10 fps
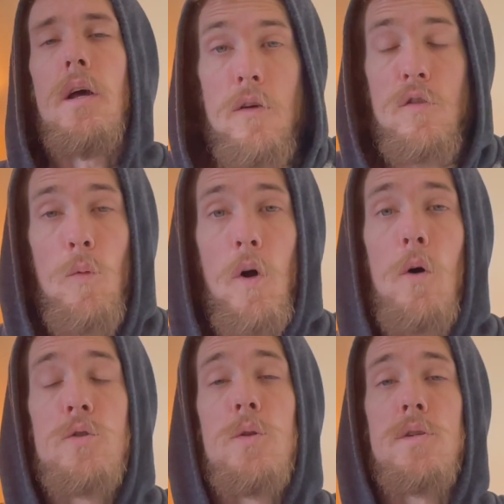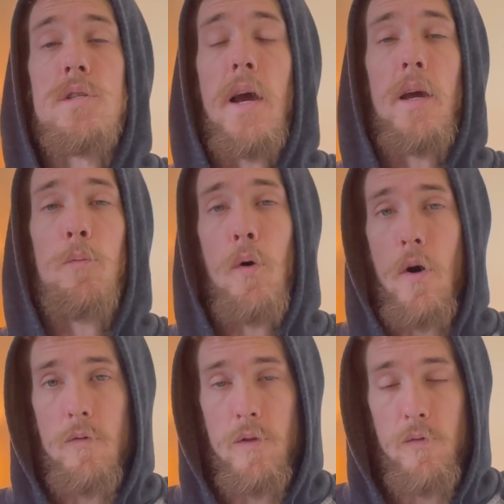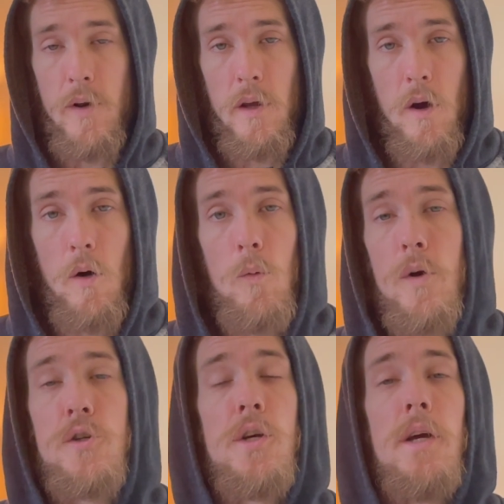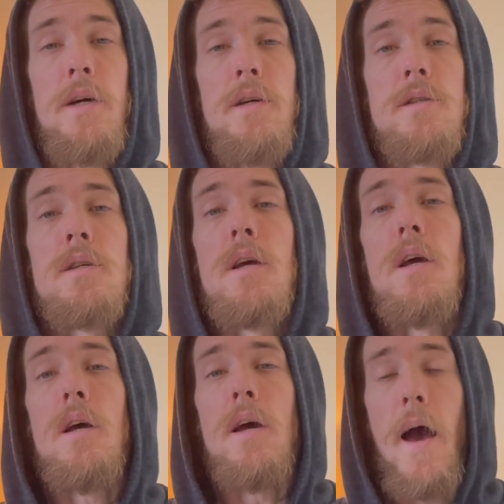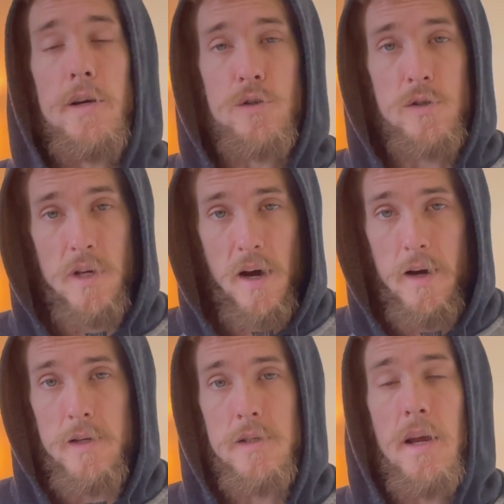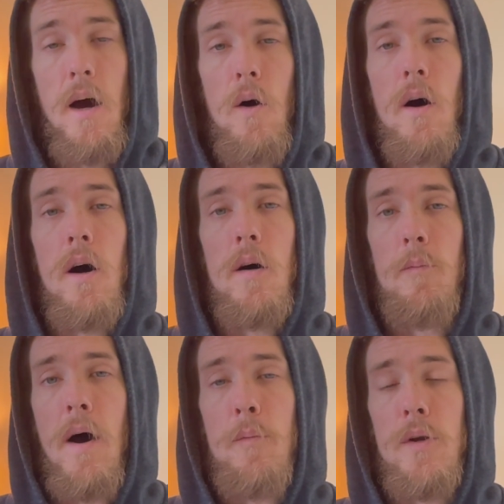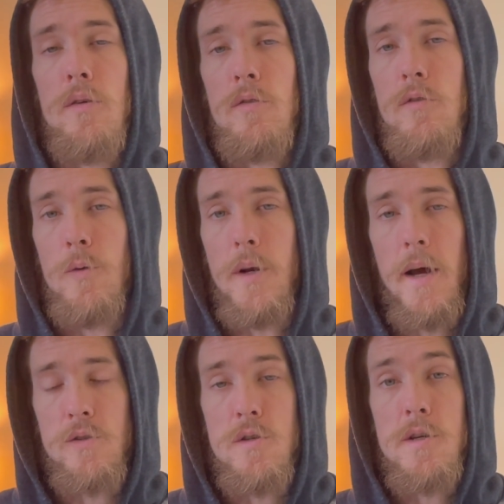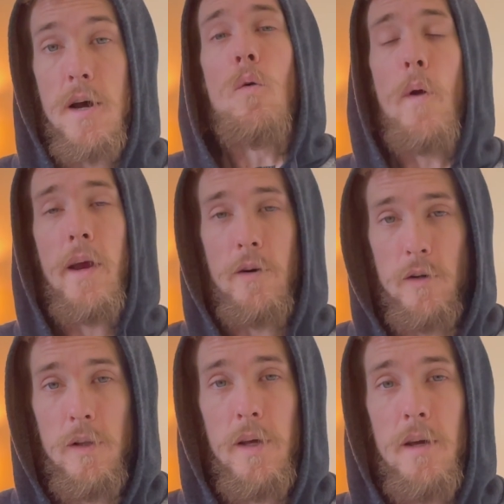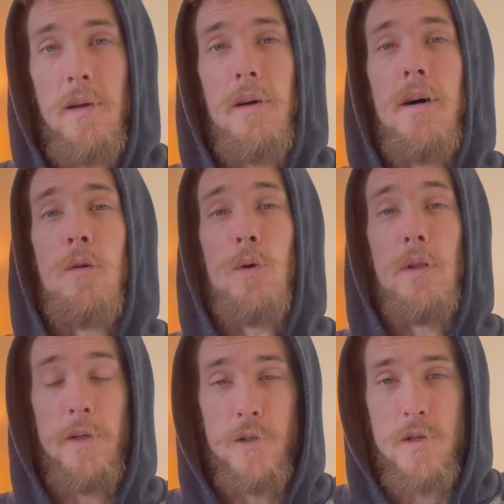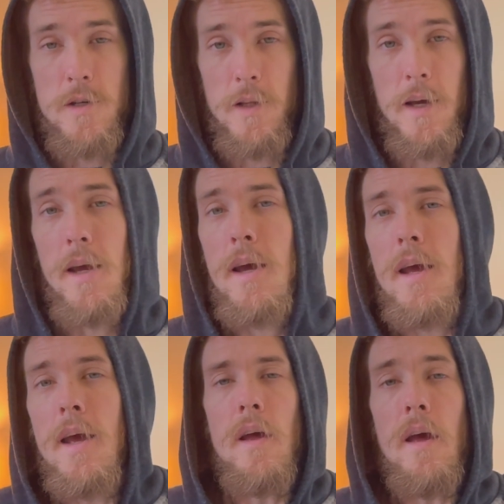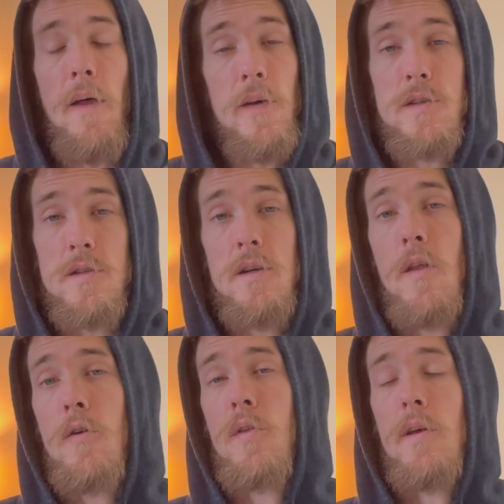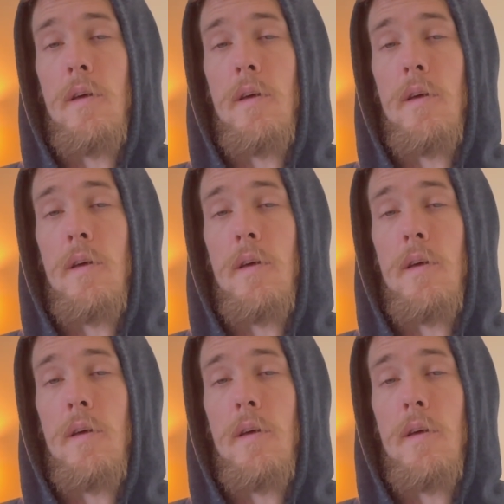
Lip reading: So we'll go to the second part of the video, which is exercise. Now, I've been doing exercise regularly, religiously, and this is another thing